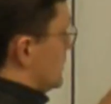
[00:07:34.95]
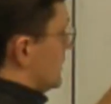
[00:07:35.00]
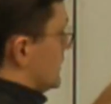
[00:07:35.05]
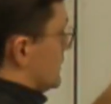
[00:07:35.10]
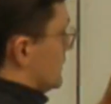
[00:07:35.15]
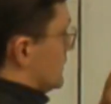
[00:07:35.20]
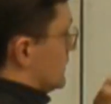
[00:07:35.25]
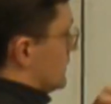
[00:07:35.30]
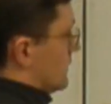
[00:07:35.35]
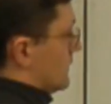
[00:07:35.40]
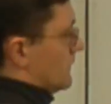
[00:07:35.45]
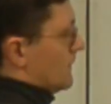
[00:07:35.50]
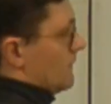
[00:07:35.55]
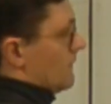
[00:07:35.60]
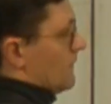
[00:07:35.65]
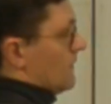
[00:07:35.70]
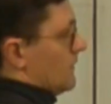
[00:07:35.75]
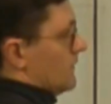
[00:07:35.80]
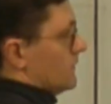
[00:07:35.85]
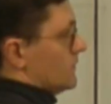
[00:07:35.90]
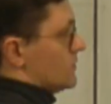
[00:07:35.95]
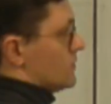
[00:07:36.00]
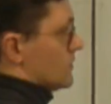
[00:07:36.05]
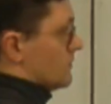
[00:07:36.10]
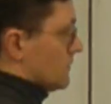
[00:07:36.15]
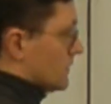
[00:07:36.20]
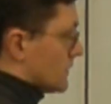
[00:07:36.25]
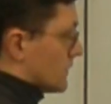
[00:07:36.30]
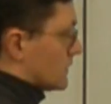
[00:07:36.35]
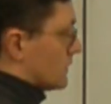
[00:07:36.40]
by
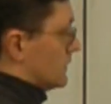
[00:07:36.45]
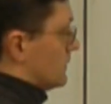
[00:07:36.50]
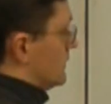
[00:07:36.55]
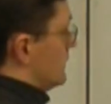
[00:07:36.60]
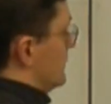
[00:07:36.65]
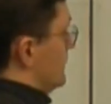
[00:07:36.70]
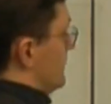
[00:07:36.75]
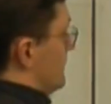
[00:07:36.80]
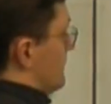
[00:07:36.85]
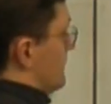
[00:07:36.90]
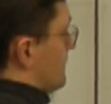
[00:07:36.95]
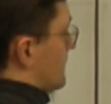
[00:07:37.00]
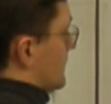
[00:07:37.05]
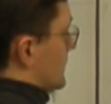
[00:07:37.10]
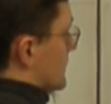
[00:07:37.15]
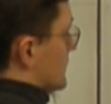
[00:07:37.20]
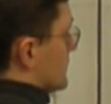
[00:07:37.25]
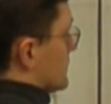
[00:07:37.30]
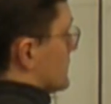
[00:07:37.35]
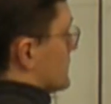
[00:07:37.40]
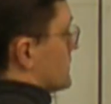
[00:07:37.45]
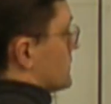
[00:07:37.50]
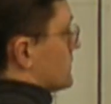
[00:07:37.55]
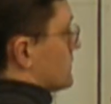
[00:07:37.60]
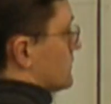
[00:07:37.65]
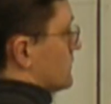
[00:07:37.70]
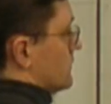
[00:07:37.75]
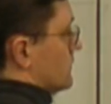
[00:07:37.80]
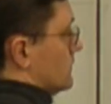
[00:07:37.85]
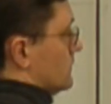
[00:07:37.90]
geometrically is
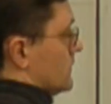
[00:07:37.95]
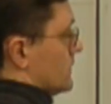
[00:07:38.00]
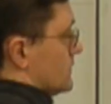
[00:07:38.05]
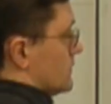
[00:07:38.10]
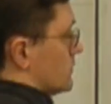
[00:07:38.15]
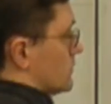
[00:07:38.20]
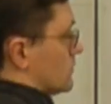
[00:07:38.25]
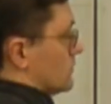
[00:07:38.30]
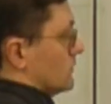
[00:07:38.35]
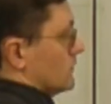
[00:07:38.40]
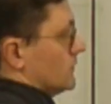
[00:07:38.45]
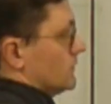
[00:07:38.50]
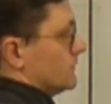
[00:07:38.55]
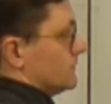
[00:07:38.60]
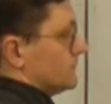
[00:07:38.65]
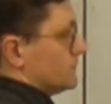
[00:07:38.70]
a circle.